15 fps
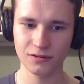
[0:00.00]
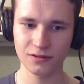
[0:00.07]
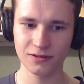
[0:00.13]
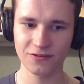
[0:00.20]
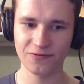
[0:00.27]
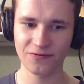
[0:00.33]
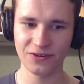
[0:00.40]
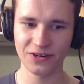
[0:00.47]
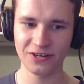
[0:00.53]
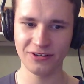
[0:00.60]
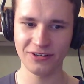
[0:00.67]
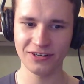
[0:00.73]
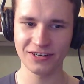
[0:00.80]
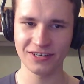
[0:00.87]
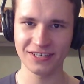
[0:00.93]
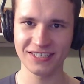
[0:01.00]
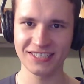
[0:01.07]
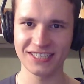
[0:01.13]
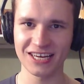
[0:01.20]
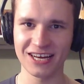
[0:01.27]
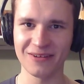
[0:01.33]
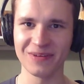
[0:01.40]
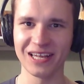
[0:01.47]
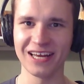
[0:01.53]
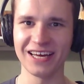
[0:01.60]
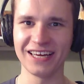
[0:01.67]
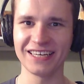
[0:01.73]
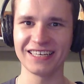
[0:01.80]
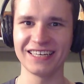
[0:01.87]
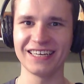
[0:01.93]
feel some
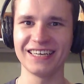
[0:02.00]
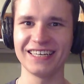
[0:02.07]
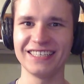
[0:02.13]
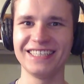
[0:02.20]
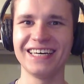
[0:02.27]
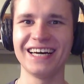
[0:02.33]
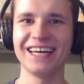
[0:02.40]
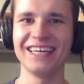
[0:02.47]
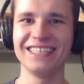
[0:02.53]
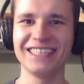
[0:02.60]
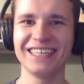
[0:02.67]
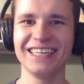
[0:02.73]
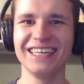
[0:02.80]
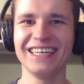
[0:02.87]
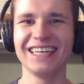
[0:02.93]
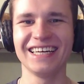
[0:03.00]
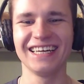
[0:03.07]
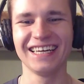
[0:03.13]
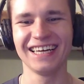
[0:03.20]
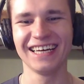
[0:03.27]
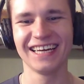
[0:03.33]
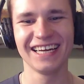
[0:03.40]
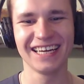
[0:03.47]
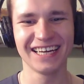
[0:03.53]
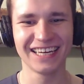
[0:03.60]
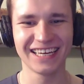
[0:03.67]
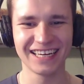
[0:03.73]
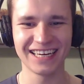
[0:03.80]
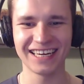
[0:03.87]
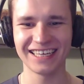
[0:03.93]
like it died
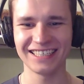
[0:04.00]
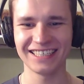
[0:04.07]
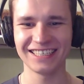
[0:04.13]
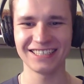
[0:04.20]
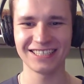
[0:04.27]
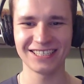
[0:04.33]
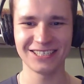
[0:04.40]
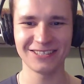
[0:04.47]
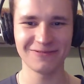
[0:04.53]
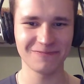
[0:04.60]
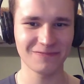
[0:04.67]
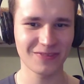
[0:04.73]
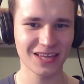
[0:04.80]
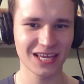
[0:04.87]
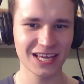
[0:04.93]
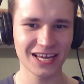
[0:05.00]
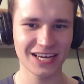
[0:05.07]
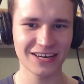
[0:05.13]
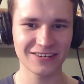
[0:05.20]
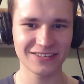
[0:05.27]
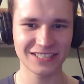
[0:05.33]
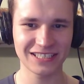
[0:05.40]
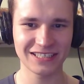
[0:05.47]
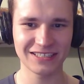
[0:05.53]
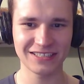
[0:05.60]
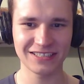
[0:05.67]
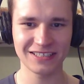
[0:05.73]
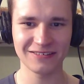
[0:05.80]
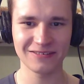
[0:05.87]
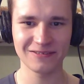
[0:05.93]
I don't know
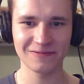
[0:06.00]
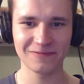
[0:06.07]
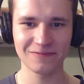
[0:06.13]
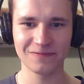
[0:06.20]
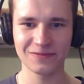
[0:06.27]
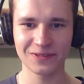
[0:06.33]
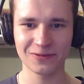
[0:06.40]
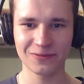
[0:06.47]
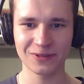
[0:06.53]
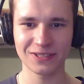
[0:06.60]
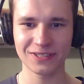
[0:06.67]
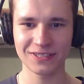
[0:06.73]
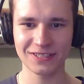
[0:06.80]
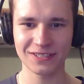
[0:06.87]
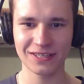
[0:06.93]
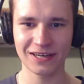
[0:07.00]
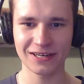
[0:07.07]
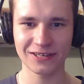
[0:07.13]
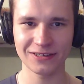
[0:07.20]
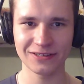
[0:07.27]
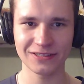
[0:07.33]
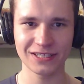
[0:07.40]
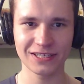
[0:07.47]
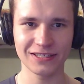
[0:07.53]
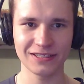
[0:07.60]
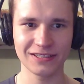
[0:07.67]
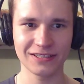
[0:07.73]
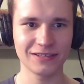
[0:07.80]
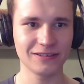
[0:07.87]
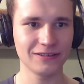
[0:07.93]
consent what is the
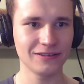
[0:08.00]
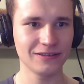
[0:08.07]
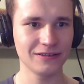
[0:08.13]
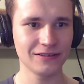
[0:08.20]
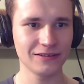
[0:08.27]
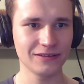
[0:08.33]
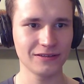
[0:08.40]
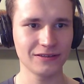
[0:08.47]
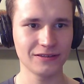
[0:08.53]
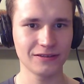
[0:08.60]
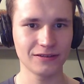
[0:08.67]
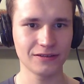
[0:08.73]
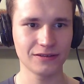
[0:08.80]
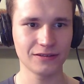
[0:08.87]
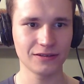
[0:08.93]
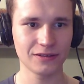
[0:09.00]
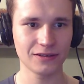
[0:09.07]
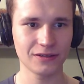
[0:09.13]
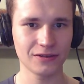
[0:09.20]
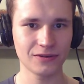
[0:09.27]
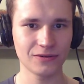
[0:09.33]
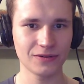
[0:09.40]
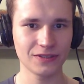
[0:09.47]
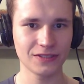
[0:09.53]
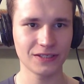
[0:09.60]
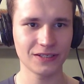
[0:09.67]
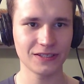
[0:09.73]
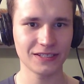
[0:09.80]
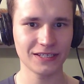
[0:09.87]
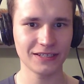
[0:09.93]
consent acorns
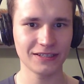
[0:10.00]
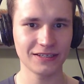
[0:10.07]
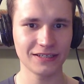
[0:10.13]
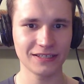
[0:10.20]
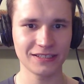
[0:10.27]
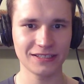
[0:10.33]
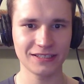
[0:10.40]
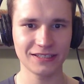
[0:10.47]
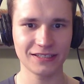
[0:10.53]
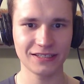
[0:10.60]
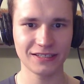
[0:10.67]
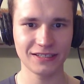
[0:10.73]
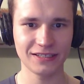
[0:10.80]
and sunglasses.